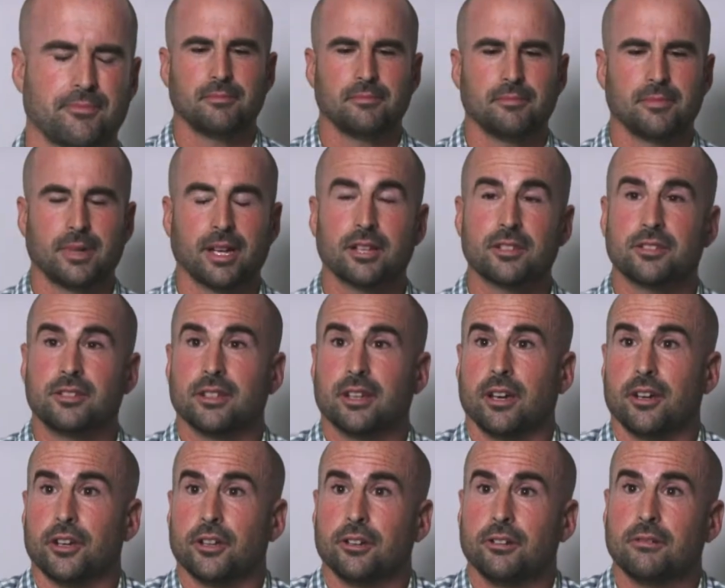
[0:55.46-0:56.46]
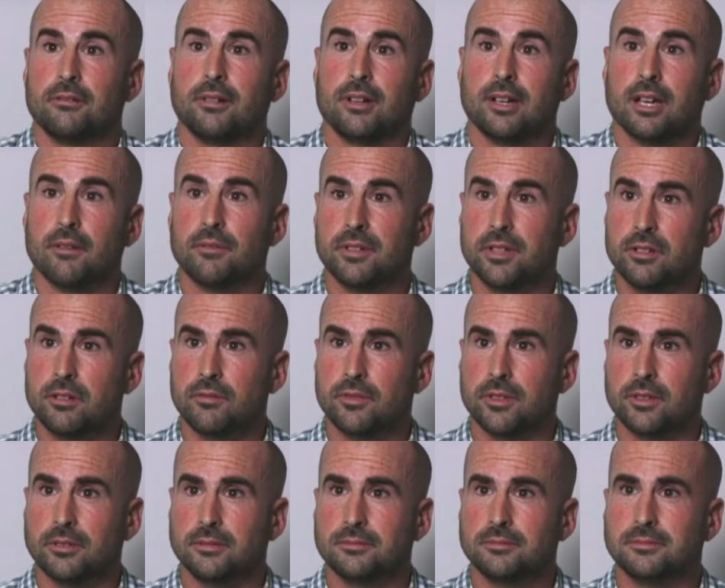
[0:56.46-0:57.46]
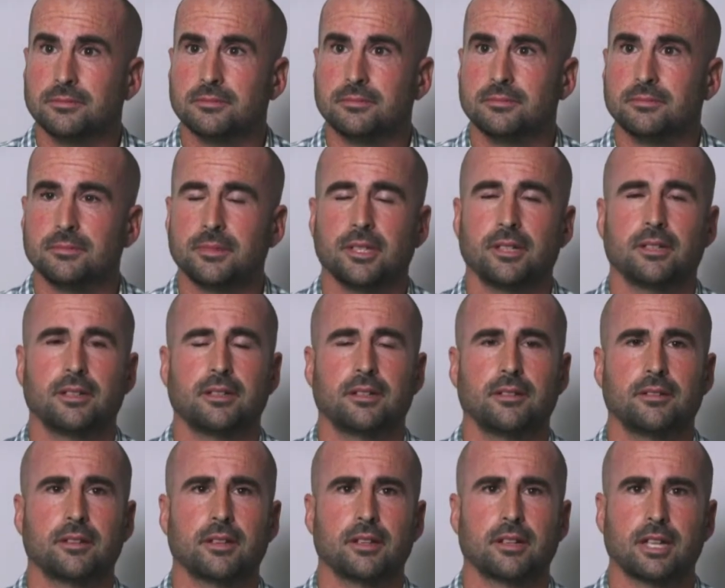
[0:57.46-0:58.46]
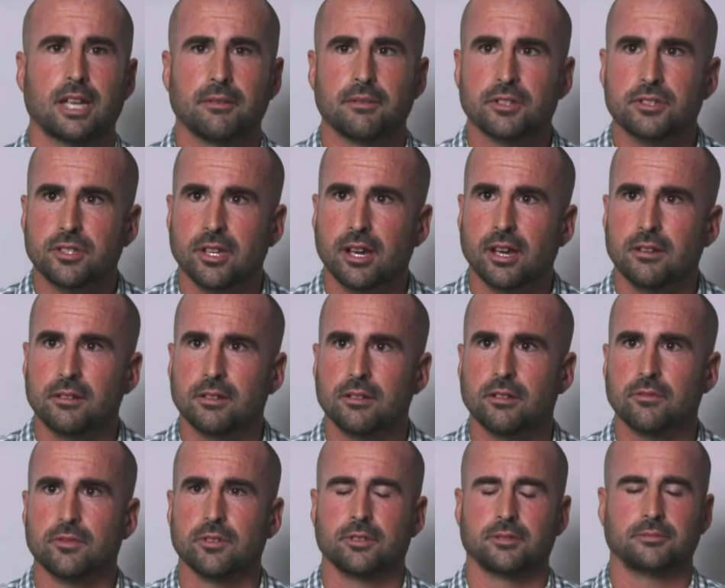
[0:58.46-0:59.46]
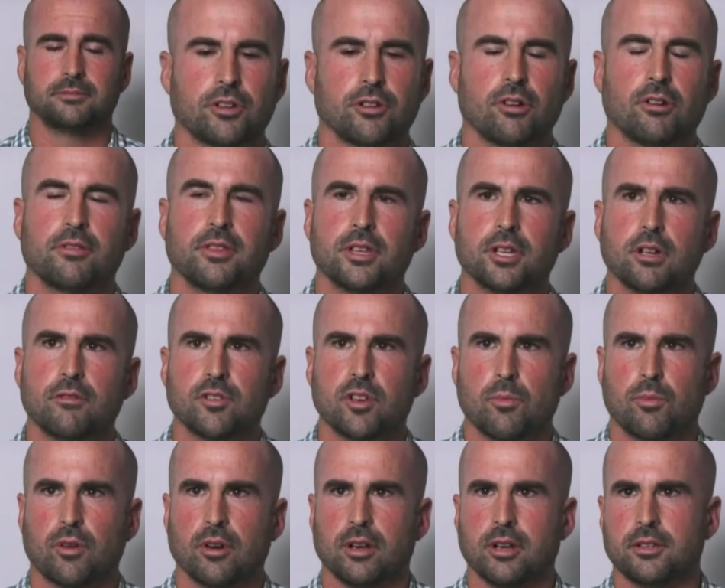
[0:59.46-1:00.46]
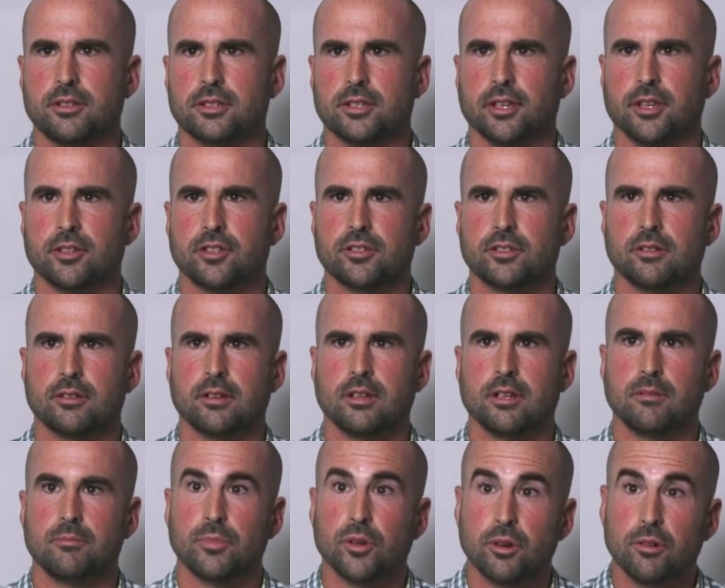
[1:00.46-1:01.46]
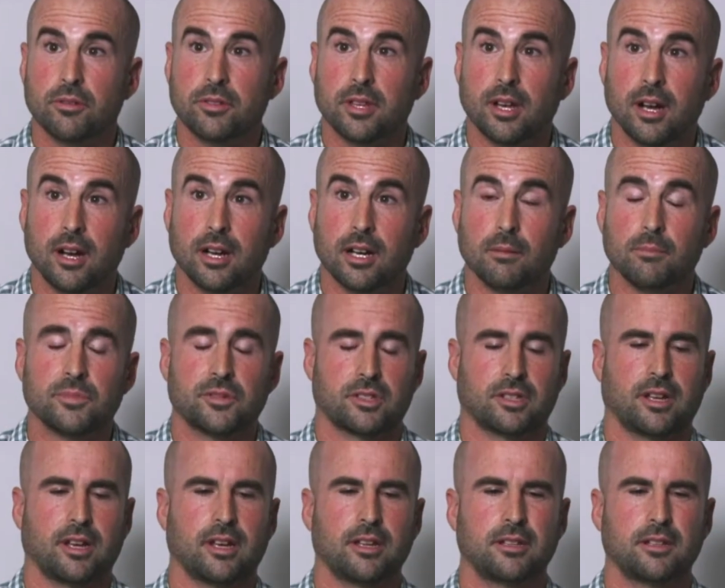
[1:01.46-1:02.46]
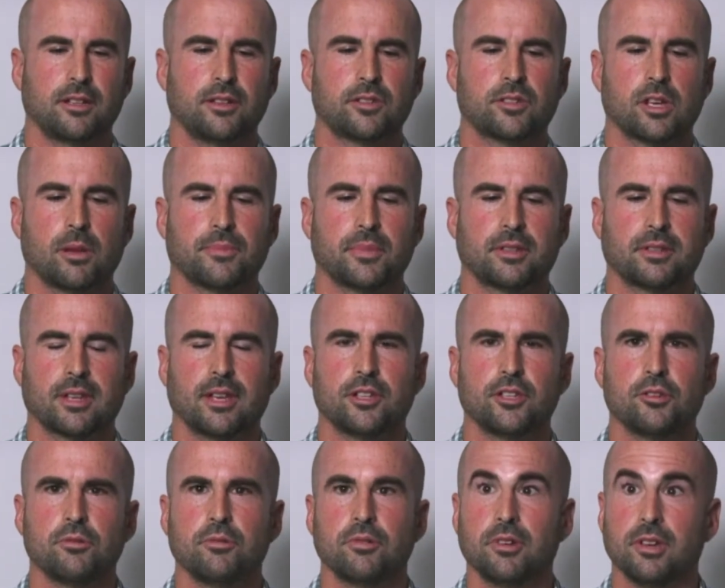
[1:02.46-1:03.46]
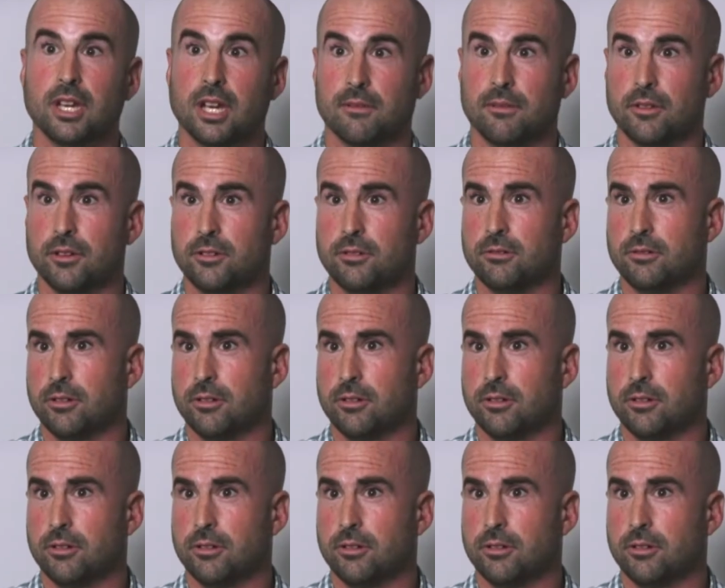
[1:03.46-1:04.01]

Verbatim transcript: Next thing I know, I have an interview and then I have a second interview. During the interview process, um, both times, I did something that you never do